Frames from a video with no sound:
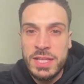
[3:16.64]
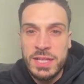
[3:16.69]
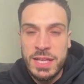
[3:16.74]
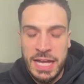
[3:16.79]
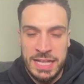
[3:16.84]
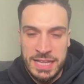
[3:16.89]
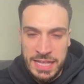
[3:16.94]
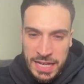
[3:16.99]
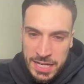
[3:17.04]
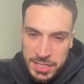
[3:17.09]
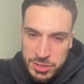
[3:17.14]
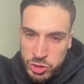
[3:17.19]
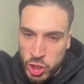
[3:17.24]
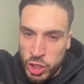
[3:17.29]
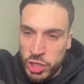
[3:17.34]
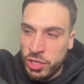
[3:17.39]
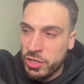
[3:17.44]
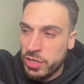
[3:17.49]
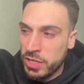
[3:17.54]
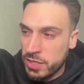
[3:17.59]
And like I
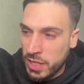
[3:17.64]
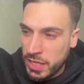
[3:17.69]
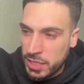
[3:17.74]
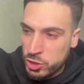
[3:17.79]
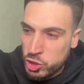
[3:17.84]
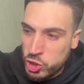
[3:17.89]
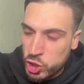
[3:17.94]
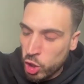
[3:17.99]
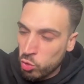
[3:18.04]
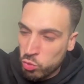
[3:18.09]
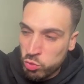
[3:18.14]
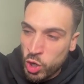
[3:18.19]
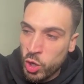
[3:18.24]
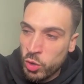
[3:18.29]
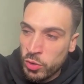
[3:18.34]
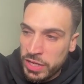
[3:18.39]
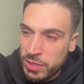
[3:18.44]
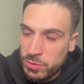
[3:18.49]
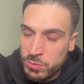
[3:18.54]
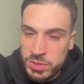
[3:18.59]
turn, and like Joe
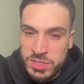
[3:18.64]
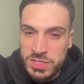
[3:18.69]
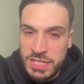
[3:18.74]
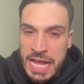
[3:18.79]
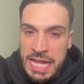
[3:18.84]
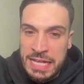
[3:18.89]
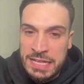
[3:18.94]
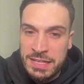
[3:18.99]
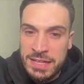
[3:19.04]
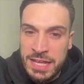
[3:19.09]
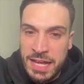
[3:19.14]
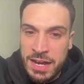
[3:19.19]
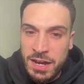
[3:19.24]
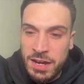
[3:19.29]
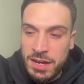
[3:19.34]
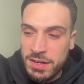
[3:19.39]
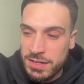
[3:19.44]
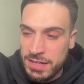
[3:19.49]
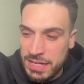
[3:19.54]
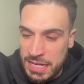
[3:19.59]
Rogan was standing
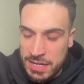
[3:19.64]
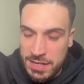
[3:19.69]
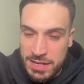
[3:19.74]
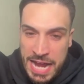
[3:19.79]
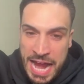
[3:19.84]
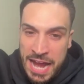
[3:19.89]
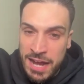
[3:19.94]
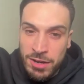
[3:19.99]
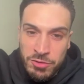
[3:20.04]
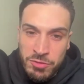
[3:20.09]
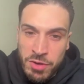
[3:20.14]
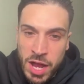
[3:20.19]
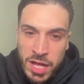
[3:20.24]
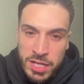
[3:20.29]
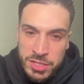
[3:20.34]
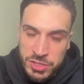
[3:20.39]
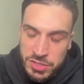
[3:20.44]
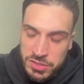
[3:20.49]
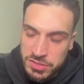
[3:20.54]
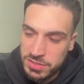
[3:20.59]
there, and Aaron
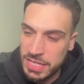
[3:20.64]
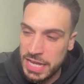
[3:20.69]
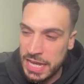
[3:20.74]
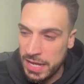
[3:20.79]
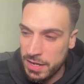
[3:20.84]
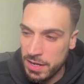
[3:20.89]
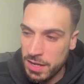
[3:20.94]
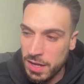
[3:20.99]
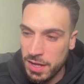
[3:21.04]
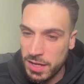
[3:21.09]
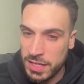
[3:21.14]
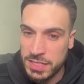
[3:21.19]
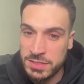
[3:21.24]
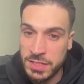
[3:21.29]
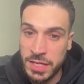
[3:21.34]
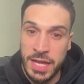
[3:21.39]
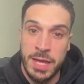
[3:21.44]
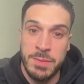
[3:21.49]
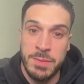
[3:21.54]
Rodgers, and he's like, hey,